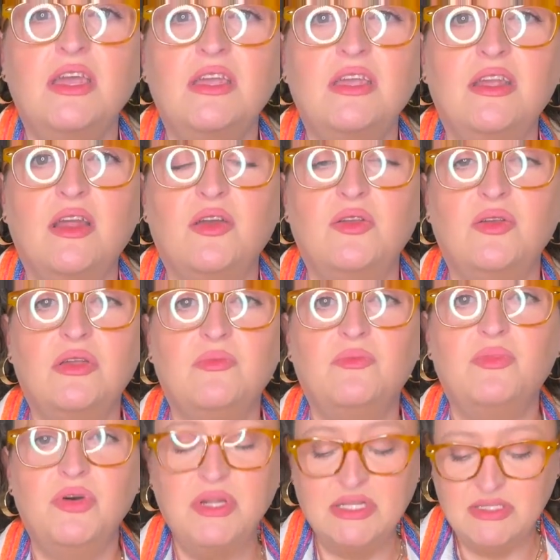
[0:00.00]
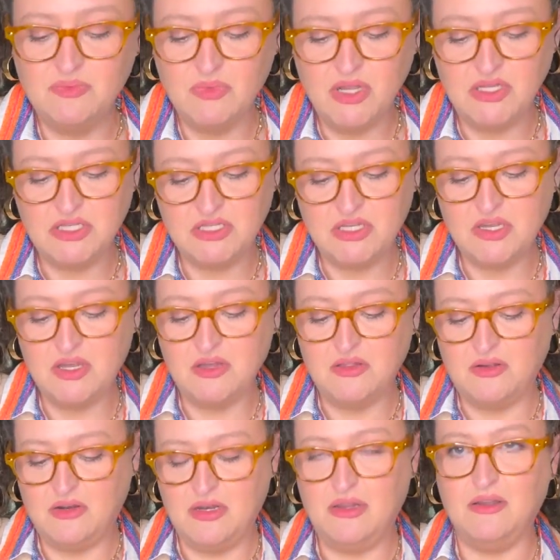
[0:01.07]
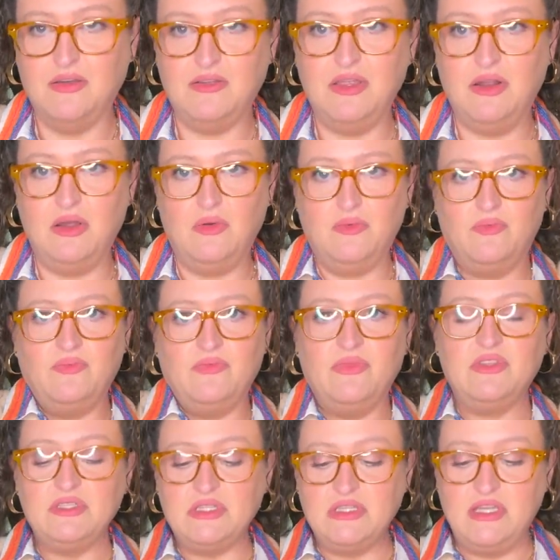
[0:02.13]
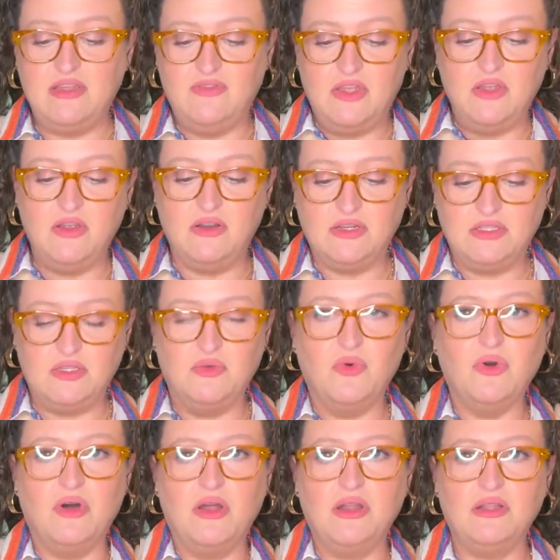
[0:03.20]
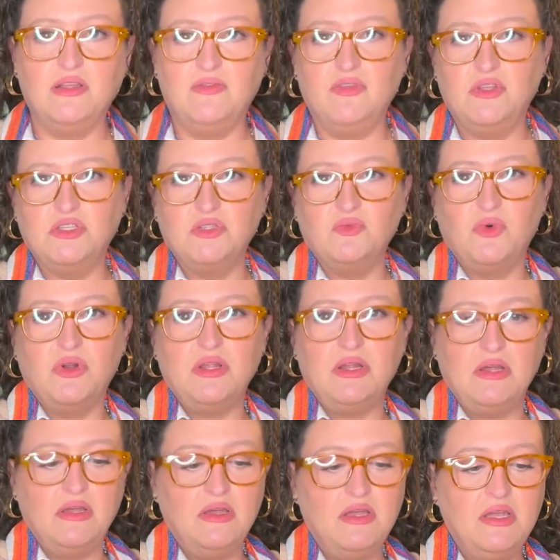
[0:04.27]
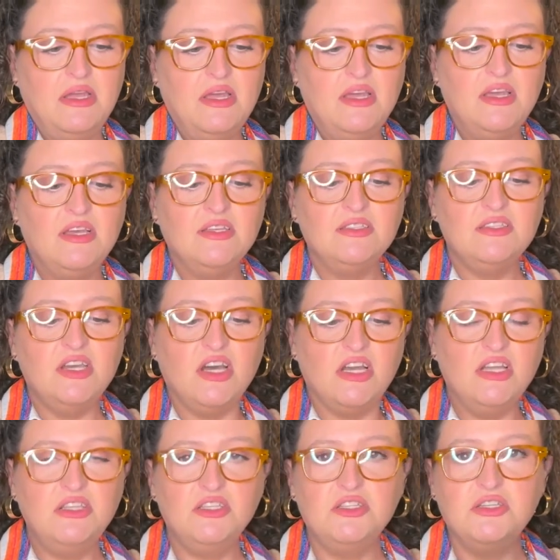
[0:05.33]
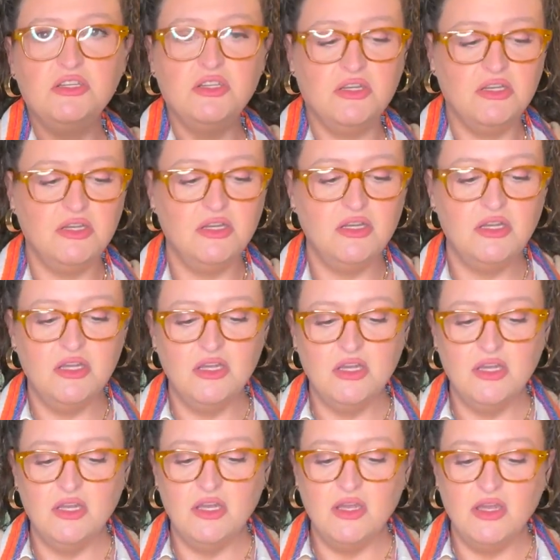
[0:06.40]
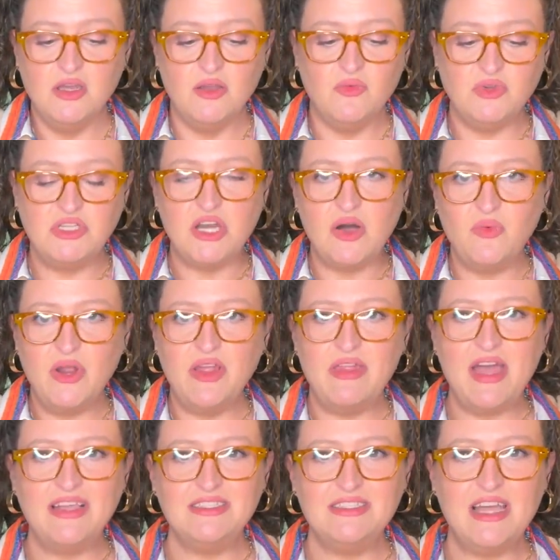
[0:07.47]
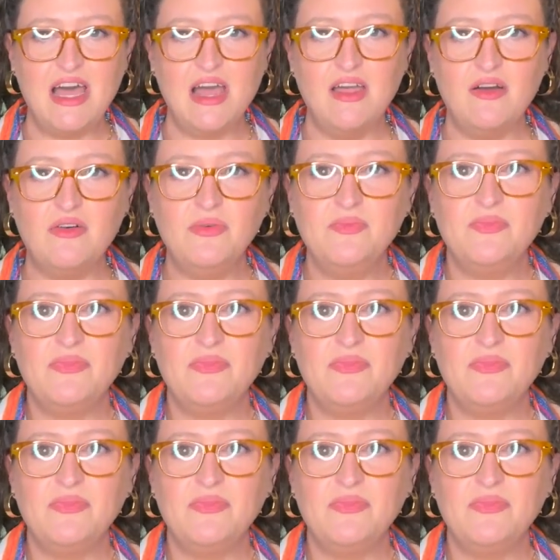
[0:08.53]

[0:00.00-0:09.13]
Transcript: You know, you can put as much colored, uh, you know, sleeve here as you wanted if you just wanted a touch. Would y'all wear that style?